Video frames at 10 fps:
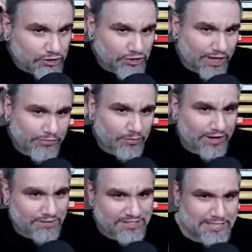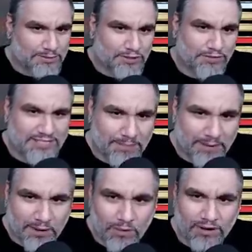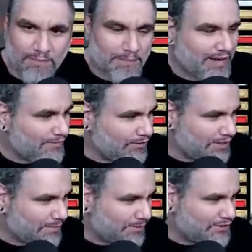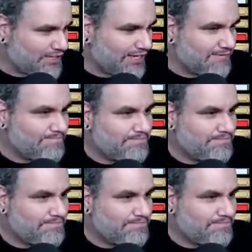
Software Elves, thanks so much for the resub, buddy. Welcome back. Really appreciate it.